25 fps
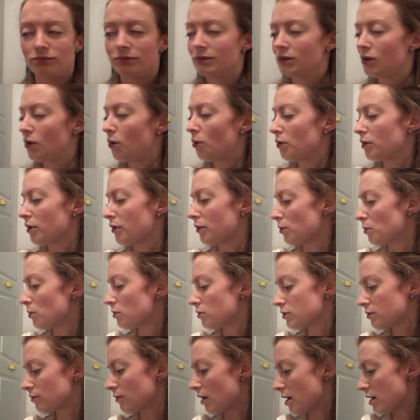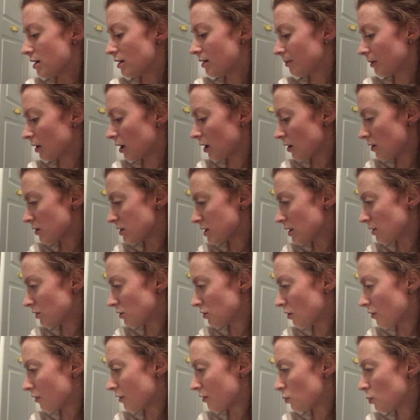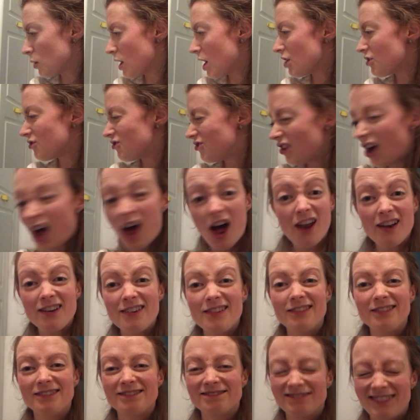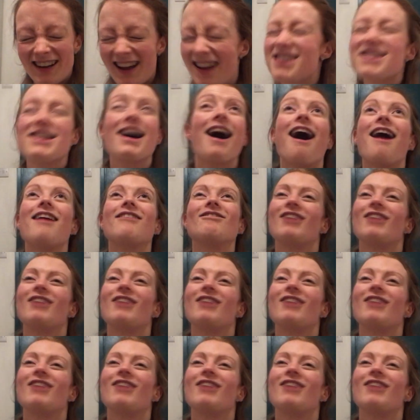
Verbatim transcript: All the thoughts, right, I'm going to go and tell John that we are done! We are done!